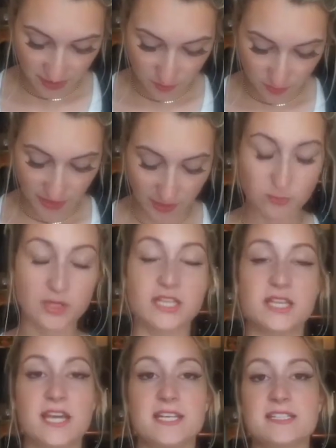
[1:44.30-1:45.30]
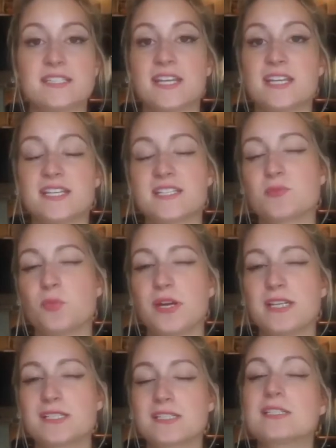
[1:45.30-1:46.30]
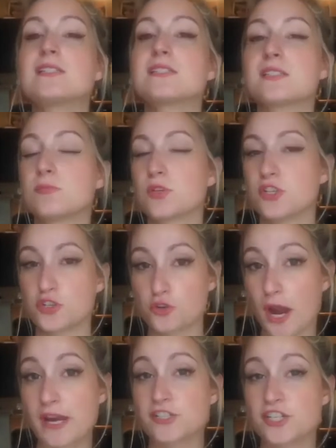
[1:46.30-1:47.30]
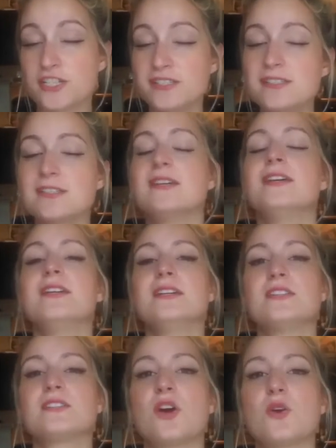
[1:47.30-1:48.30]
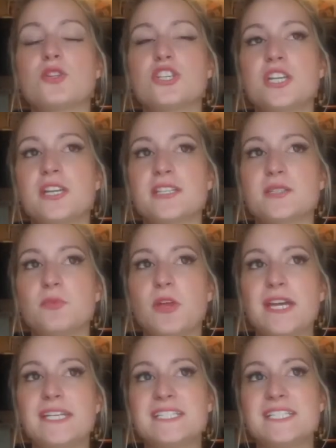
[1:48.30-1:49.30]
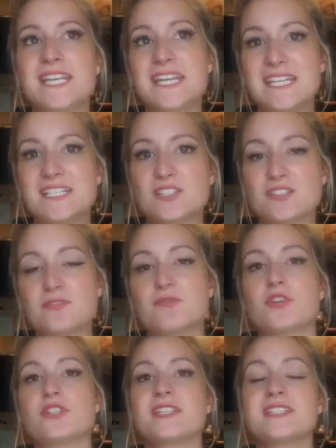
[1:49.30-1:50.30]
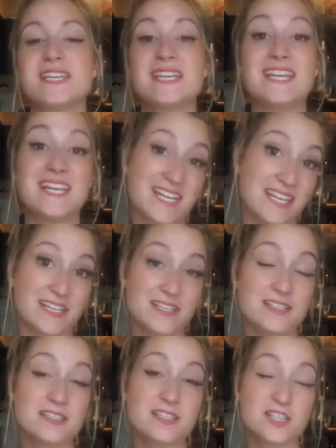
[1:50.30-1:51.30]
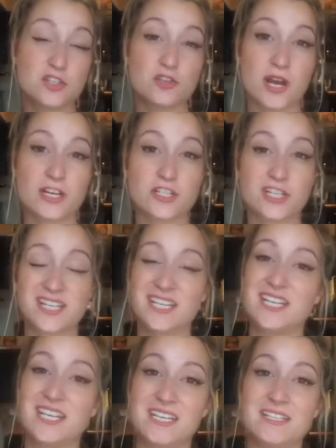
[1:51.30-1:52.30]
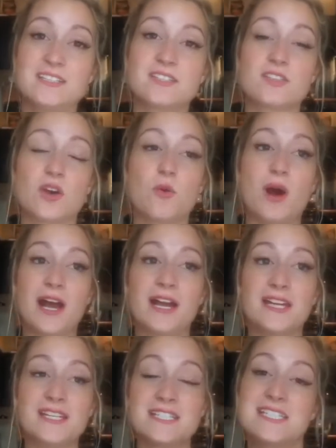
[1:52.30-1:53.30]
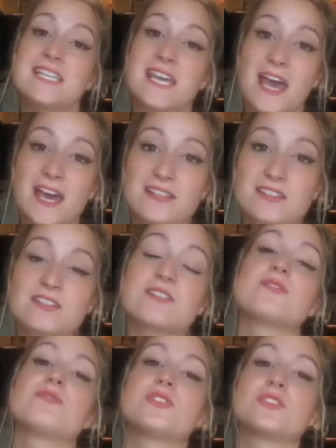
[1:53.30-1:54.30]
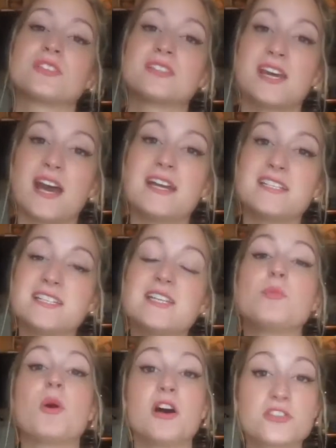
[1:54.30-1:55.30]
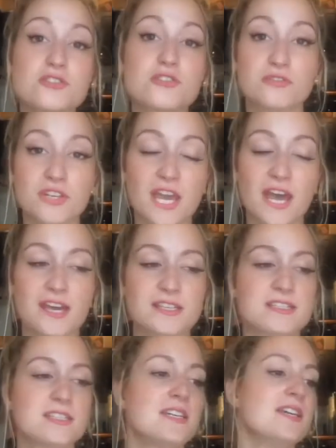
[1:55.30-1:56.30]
what I really like is that it explained some contractions. So she explained it's versus it is, the contraction it is. So ITS versus IT apostrophe S,